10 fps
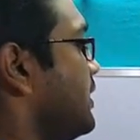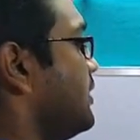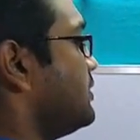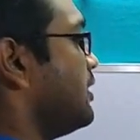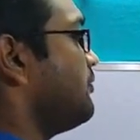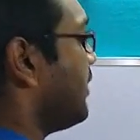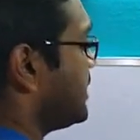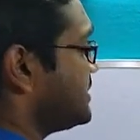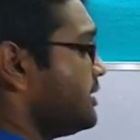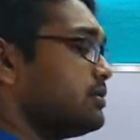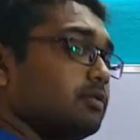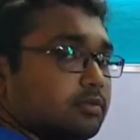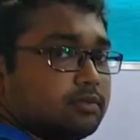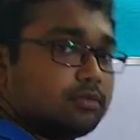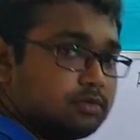be the phi set.
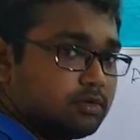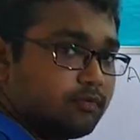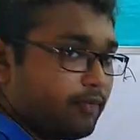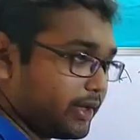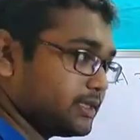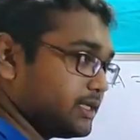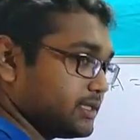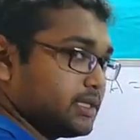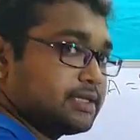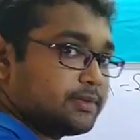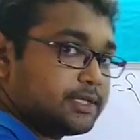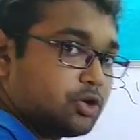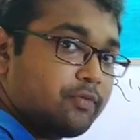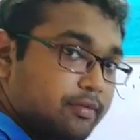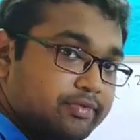Phi set is the
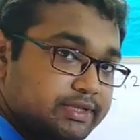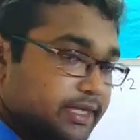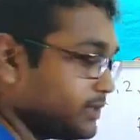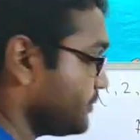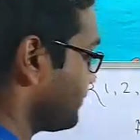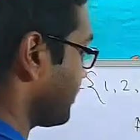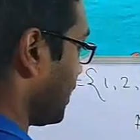subset of every set.